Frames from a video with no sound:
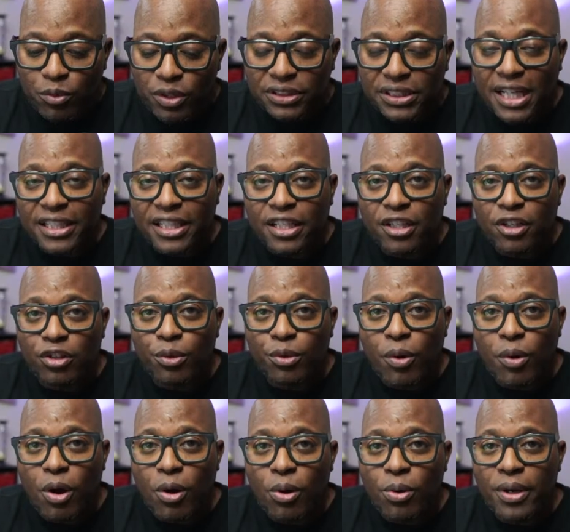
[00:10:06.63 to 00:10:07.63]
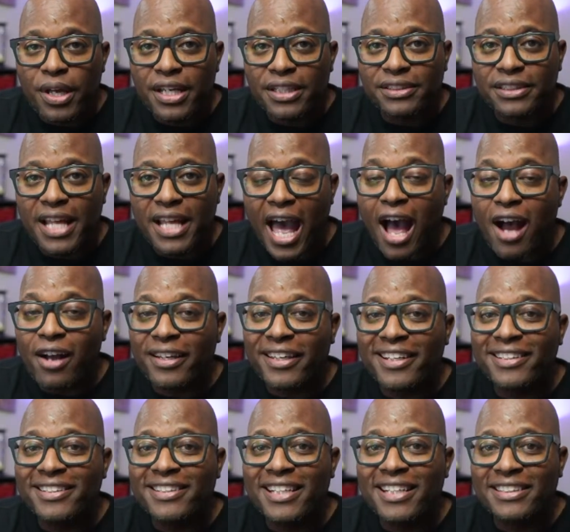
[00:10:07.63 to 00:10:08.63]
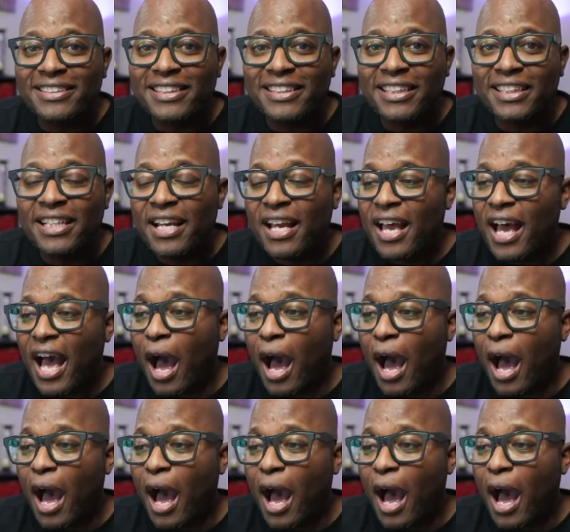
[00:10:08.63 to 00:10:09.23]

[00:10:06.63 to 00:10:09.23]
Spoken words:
once I get on the road is that I'll get dizzy,